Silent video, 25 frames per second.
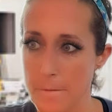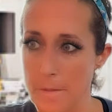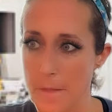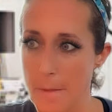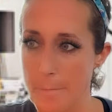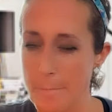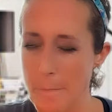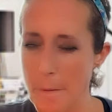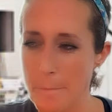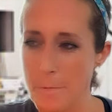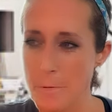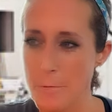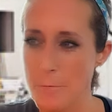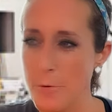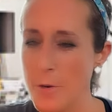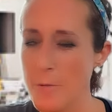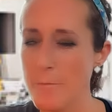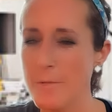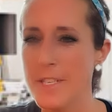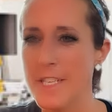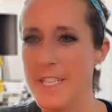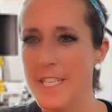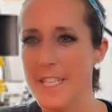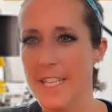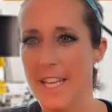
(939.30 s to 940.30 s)
Remember when
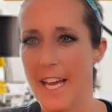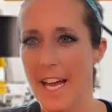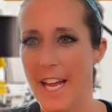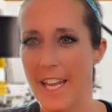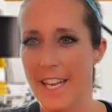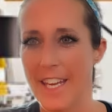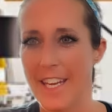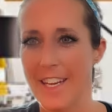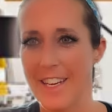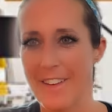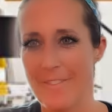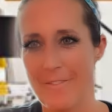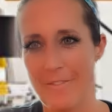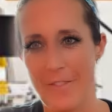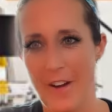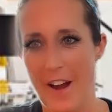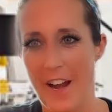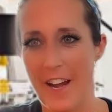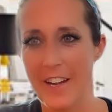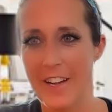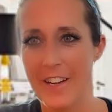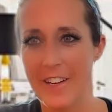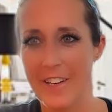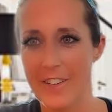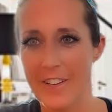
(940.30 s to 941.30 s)
we did that
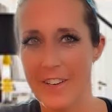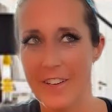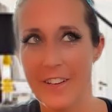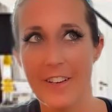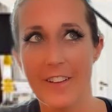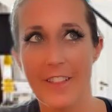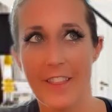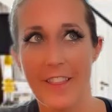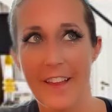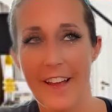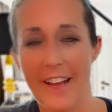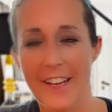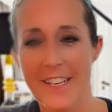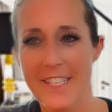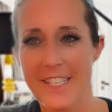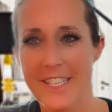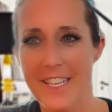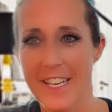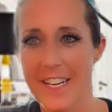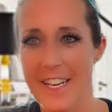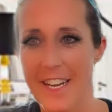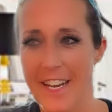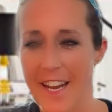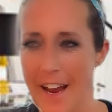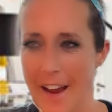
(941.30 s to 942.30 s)
fire
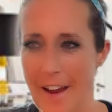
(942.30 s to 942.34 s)
lesson?